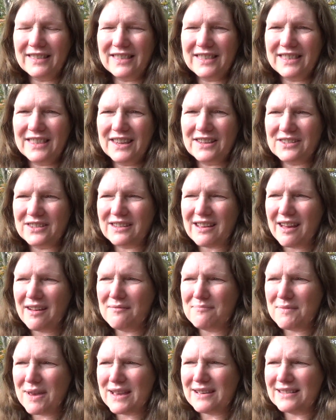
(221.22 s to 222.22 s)
this
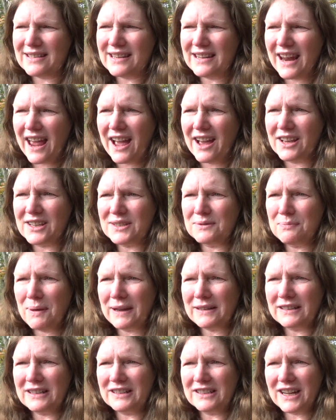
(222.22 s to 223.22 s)
amazing
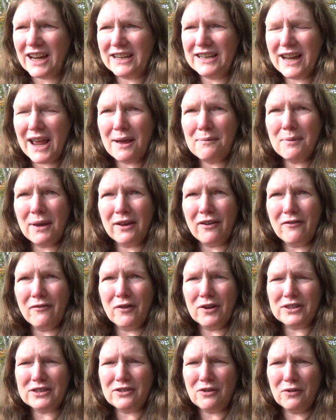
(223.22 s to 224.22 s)
aspect and dynamic of
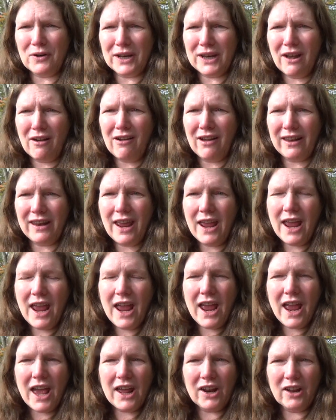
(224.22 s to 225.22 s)
what's going on.
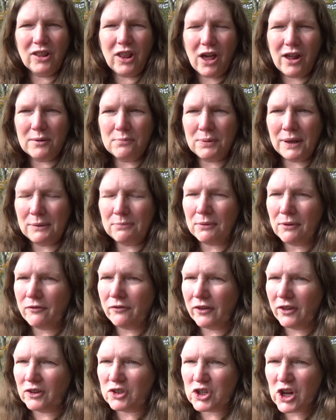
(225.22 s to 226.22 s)
And a lot of people
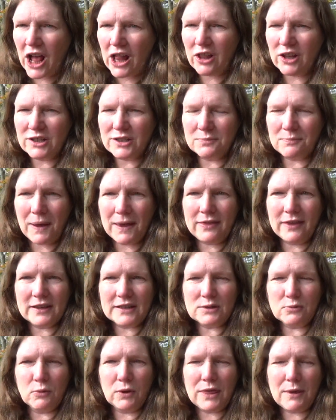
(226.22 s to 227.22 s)
feel challenged by
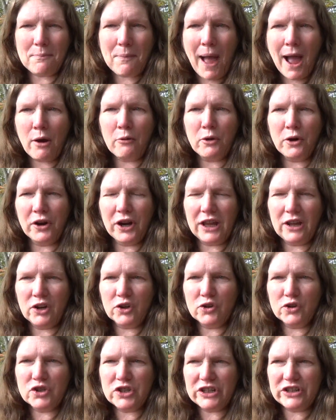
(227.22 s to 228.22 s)
this. When the power
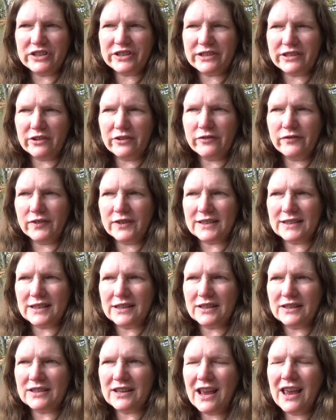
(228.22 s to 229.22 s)
energy
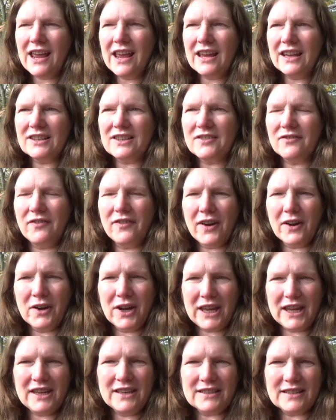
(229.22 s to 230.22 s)
surfaces, it's very
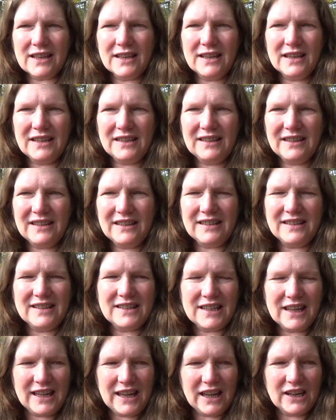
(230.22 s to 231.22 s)
easily
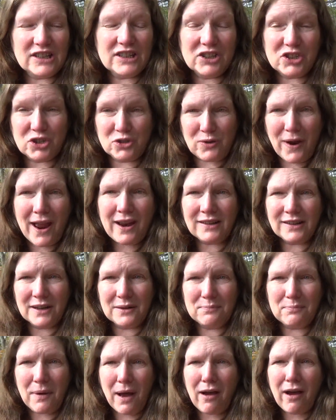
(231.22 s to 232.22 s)
to get
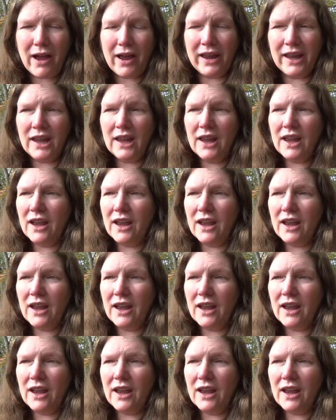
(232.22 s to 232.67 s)
distracted by